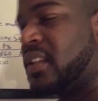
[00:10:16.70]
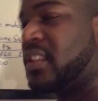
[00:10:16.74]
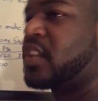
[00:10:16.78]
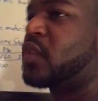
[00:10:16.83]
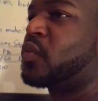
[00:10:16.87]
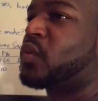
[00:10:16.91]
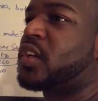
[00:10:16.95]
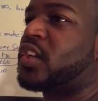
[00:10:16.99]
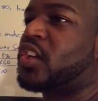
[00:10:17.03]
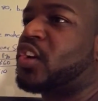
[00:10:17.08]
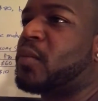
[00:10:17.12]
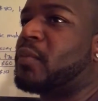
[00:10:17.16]
then
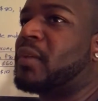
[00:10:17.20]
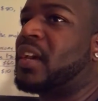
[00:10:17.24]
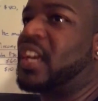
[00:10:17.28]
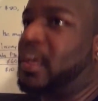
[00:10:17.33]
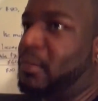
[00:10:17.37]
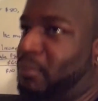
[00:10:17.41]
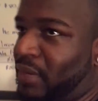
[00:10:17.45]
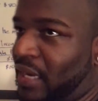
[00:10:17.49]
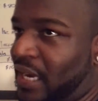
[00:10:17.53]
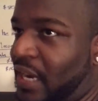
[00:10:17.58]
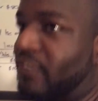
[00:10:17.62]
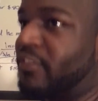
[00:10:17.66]
he wanted to go back
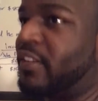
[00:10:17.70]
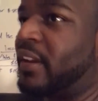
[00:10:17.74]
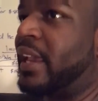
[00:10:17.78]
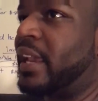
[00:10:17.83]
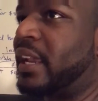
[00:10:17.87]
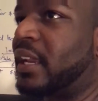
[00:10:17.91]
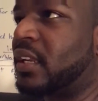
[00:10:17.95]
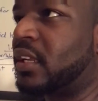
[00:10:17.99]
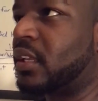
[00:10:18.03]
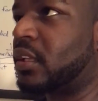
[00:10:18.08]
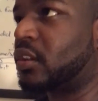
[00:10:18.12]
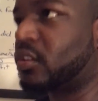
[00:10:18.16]
and buy it for
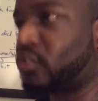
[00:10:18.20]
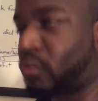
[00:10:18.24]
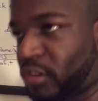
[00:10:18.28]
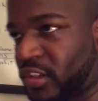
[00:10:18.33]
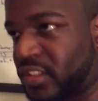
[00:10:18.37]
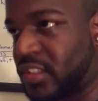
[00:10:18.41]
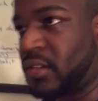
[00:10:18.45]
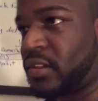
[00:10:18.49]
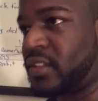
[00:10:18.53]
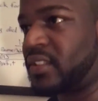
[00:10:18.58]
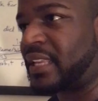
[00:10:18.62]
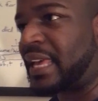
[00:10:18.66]
80. Of
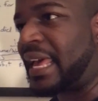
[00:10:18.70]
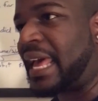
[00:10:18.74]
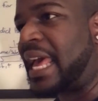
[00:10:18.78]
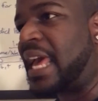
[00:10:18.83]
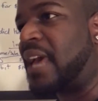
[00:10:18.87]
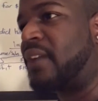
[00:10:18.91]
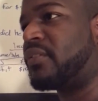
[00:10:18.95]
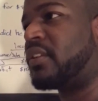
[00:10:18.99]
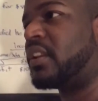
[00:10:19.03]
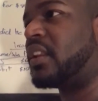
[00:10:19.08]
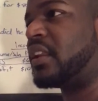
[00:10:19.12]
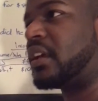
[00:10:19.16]
course, he doesn't
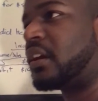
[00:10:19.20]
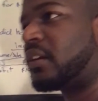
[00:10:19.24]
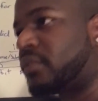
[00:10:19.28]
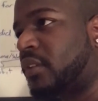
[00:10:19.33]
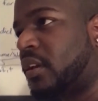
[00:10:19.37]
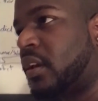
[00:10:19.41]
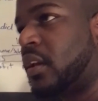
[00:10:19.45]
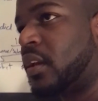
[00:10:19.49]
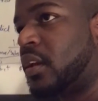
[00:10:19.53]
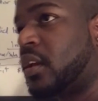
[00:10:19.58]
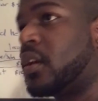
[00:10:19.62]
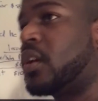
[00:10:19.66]
have enough.
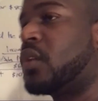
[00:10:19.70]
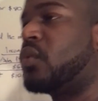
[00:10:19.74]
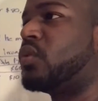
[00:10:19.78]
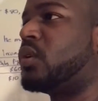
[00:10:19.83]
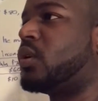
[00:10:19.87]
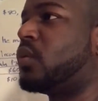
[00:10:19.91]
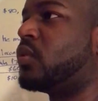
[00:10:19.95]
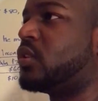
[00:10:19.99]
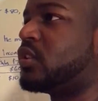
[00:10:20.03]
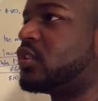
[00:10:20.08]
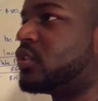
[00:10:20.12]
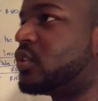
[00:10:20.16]

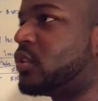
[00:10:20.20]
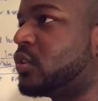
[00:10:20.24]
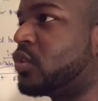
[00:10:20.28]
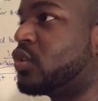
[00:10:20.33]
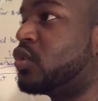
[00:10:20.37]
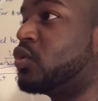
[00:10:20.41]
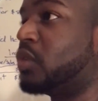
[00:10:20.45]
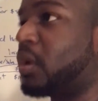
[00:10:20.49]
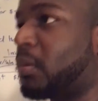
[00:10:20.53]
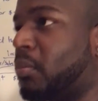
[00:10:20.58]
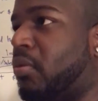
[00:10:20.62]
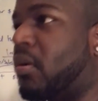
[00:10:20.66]
What would you do?
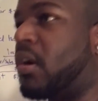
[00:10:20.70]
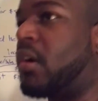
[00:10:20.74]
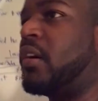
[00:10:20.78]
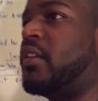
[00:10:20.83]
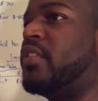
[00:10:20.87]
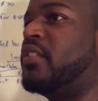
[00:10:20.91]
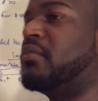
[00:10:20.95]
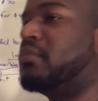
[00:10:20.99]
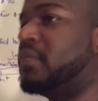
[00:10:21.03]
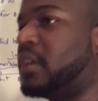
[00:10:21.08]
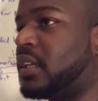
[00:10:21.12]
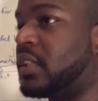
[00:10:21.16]
You would borrow
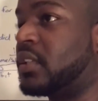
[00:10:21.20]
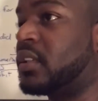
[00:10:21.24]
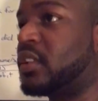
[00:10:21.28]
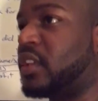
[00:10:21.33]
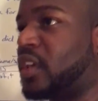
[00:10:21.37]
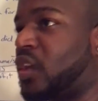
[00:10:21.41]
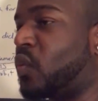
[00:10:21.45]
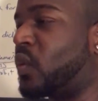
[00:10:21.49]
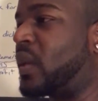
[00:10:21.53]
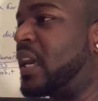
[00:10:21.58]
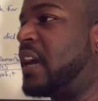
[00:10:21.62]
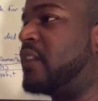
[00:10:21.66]
the money,
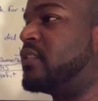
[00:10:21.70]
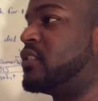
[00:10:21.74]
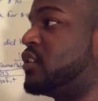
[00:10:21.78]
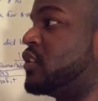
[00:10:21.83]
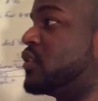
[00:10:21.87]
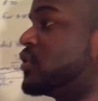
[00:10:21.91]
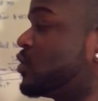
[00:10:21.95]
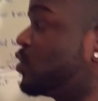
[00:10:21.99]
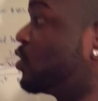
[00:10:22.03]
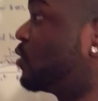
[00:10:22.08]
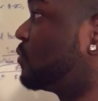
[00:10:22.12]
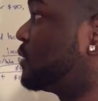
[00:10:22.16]
and we have to
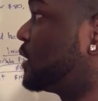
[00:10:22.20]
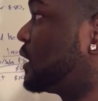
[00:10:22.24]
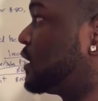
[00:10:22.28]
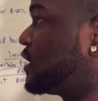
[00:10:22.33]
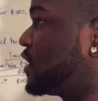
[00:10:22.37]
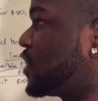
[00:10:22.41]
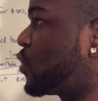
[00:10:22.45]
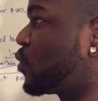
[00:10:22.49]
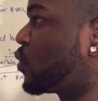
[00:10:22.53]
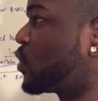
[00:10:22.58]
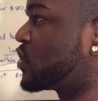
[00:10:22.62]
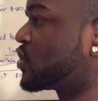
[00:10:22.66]
assume that
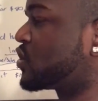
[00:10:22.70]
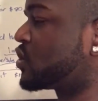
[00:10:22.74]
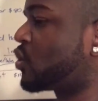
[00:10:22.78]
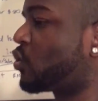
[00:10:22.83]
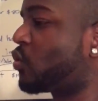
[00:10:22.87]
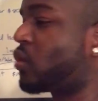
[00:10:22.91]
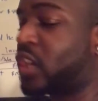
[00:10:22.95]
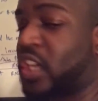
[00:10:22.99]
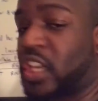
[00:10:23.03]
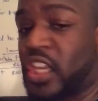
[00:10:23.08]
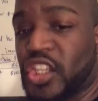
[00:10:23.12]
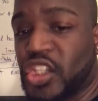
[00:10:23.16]
there was
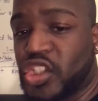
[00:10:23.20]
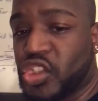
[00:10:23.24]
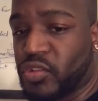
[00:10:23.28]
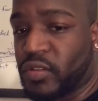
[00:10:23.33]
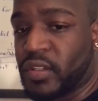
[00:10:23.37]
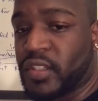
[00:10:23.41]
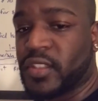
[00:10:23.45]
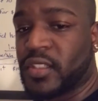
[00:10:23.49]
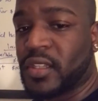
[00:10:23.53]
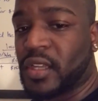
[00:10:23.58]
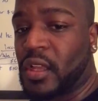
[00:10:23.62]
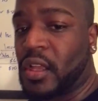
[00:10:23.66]
no
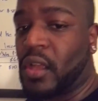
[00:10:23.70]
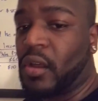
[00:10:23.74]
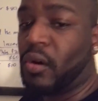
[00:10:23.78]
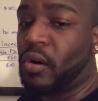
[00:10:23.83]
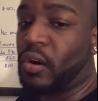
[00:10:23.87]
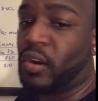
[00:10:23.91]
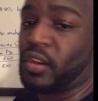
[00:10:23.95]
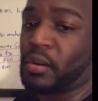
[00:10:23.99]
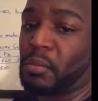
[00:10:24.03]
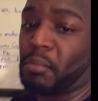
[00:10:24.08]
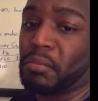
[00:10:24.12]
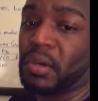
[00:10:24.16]
interest
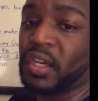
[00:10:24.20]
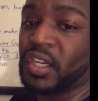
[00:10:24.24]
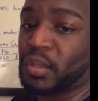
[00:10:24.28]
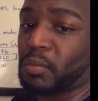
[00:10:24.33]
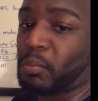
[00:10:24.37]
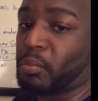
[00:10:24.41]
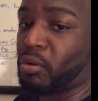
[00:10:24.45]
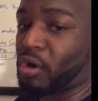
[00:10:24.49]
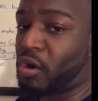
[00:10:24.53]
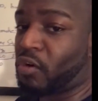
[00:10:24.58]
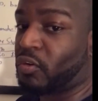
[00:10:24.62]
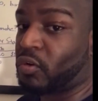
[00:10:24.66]
on the money
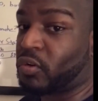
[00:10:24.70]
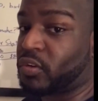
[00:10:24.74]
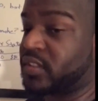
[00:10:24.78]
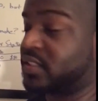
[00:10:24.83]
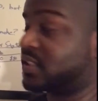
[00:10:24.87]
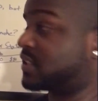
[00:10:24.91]
borrowed,